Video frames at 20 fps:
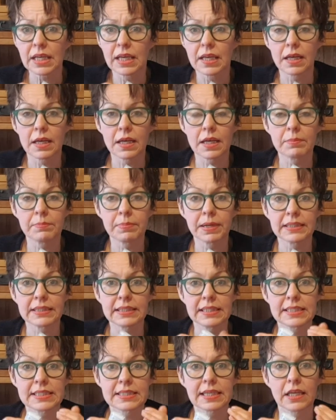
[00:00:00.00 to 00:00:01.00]
but
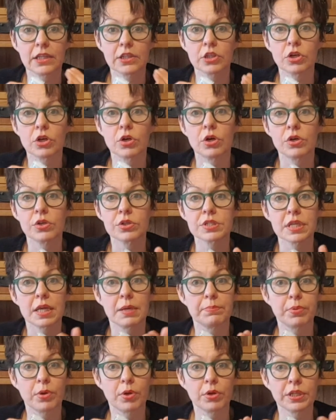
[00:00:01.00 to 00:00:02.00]
this can cause a
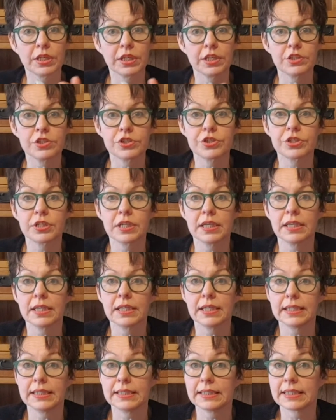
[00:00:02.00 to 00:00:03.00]
blockage
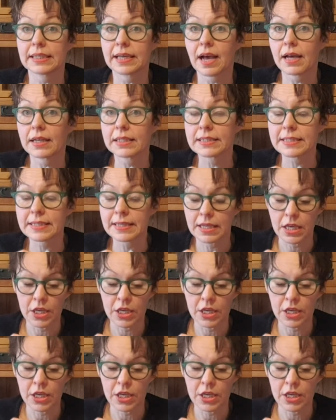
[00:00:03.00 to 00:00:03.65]
in the gut,